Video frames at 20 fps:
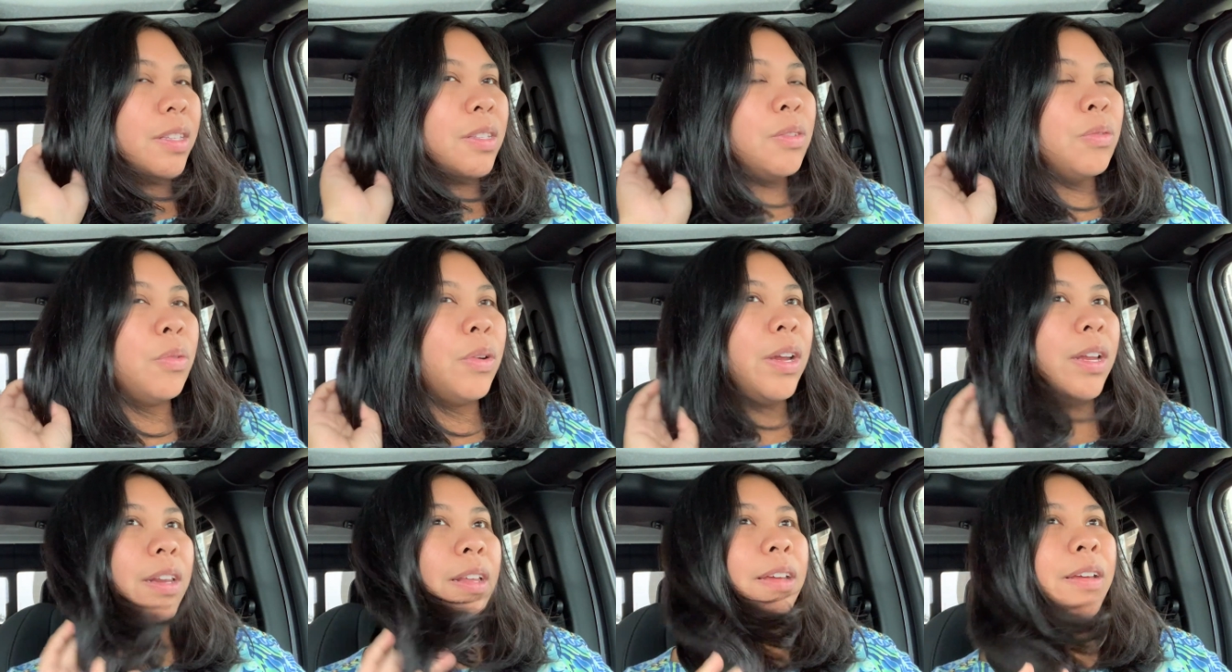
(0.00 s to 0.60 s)
It's
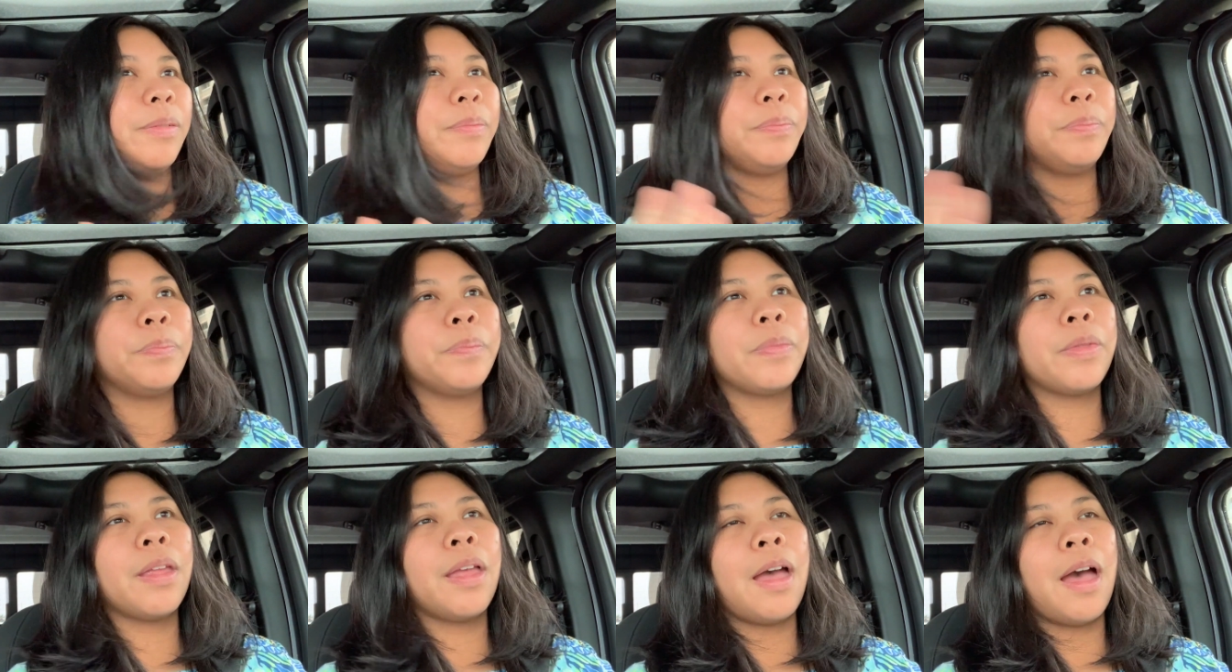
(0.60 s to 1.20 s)
raining.
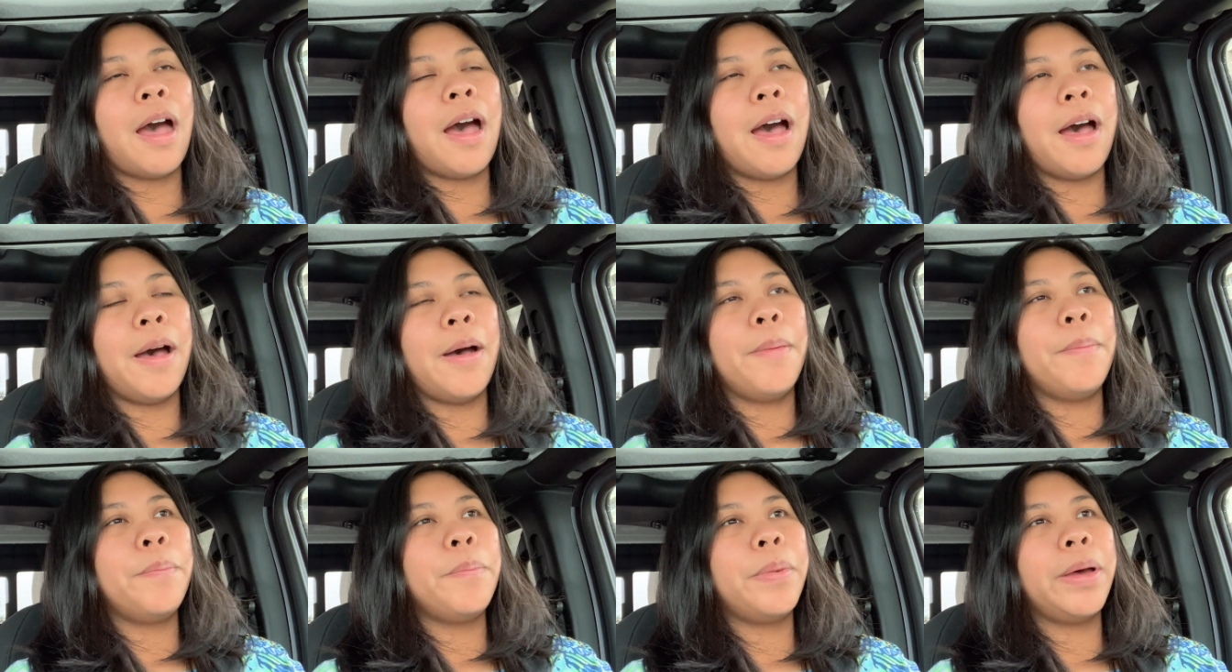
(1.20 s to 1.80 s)

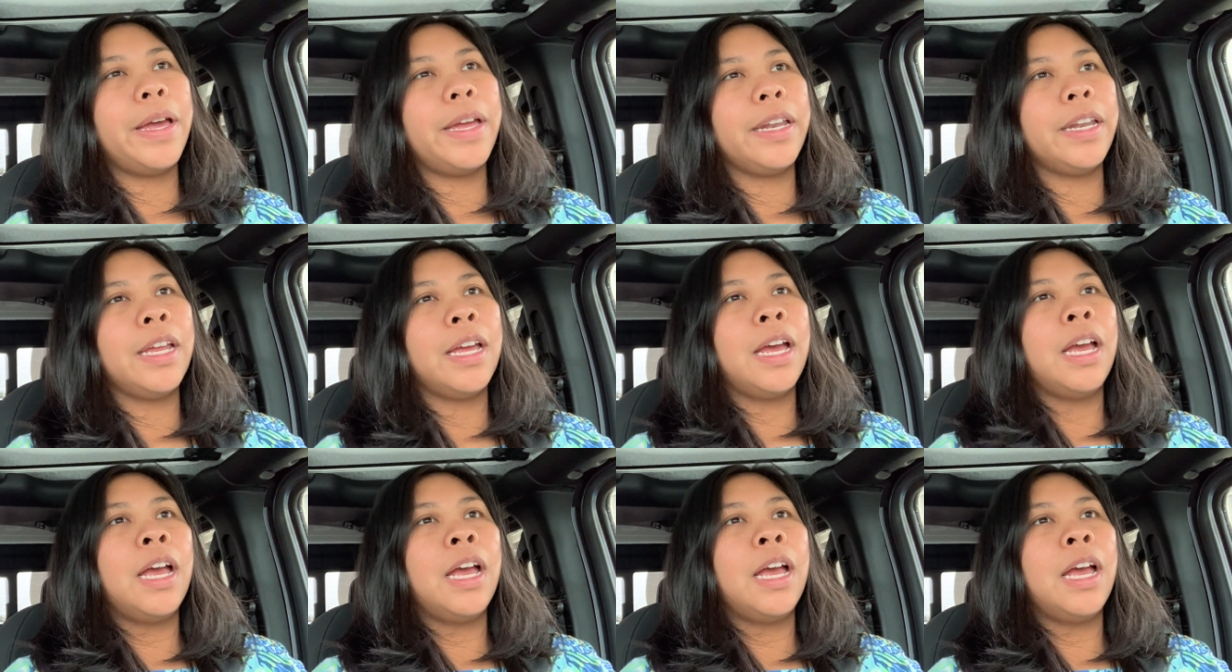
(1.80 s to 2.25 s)
But